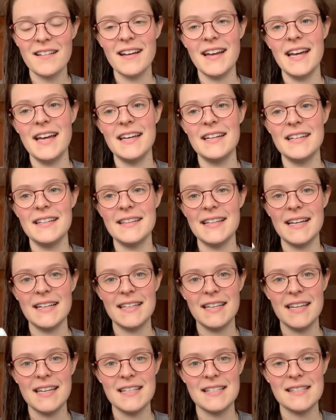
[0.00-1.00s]
And in that
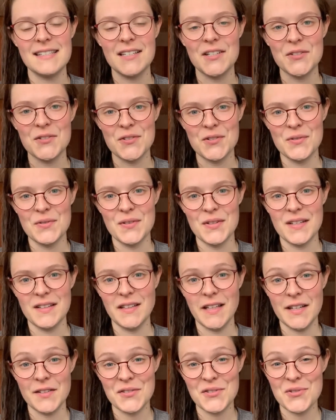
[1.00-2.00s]
case, I'll do the
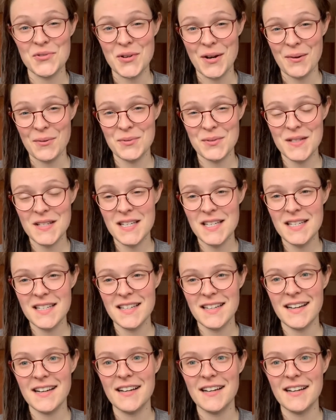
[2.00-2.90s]
less drowsy.